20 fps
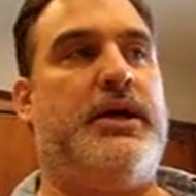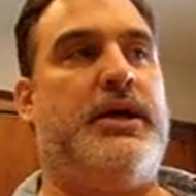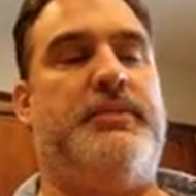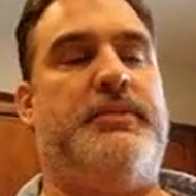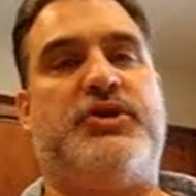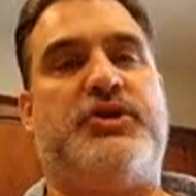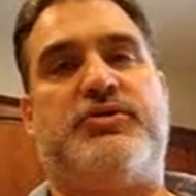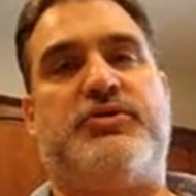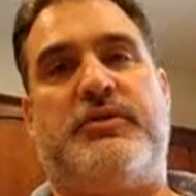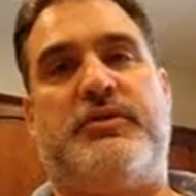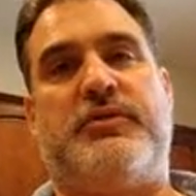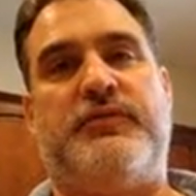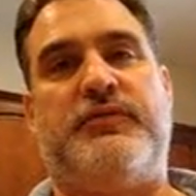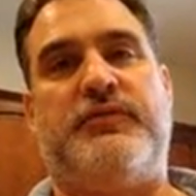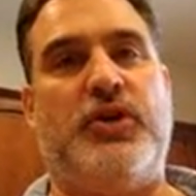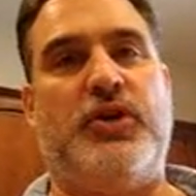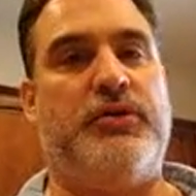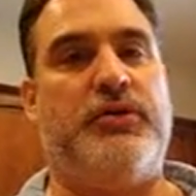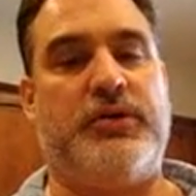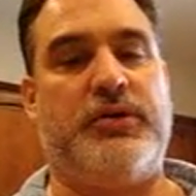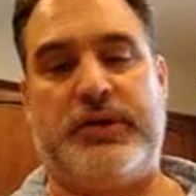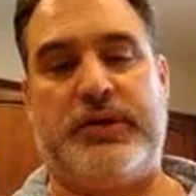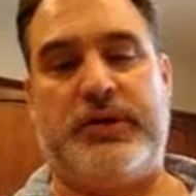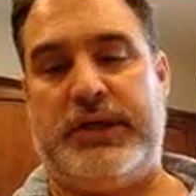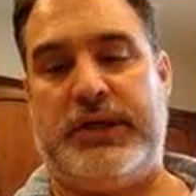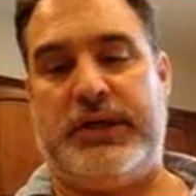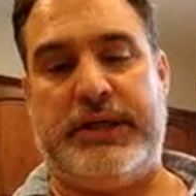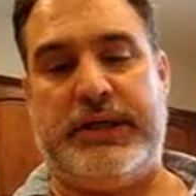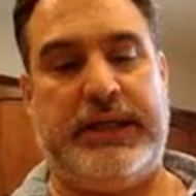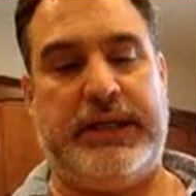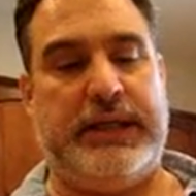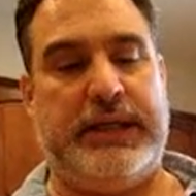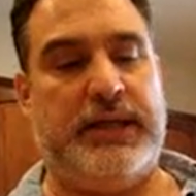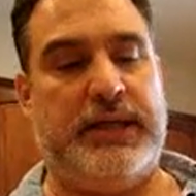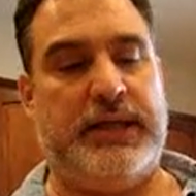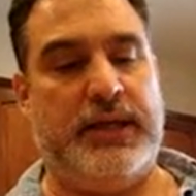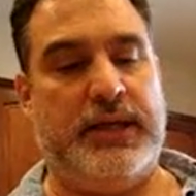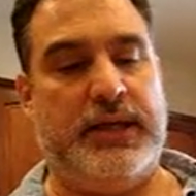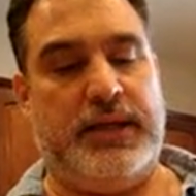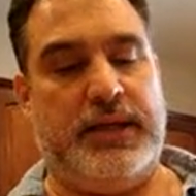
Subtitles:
a mixture of yogurt, honey,